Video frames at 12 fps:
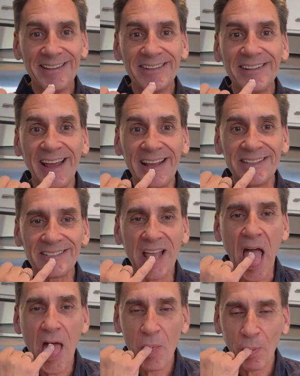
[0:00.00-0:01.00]
Taste.
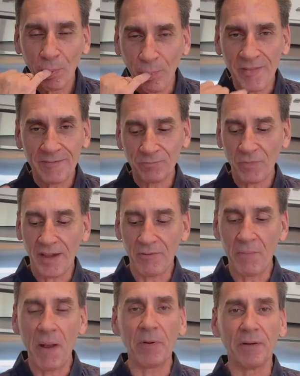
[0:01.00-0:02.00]
And
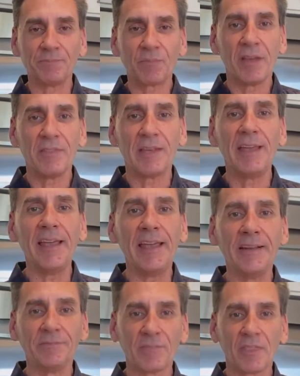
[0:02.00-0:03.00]
remember, the
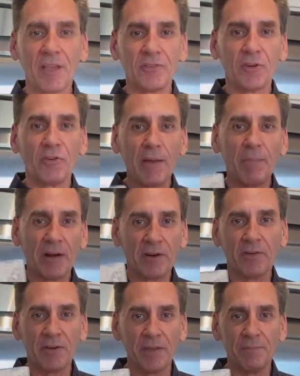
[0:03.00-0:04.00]
key to great
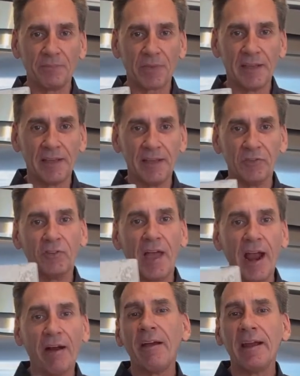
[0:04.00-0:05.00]
buttercream is to
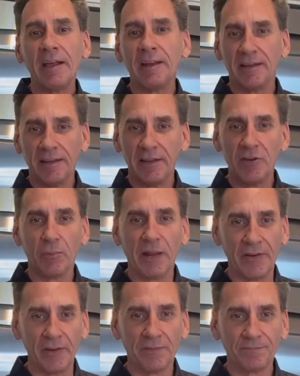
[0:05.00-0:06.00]
aerate it in your
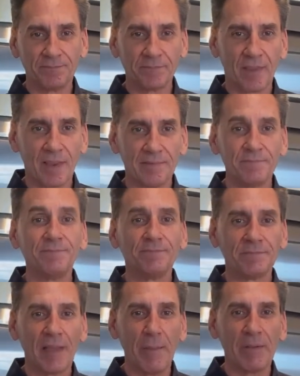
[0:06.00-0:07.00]
blender.
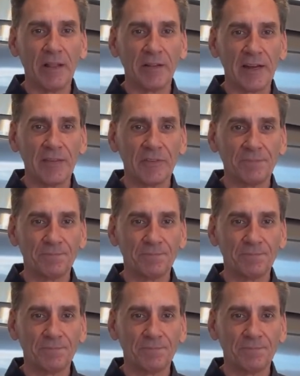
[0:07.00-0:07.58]
Happy holidays.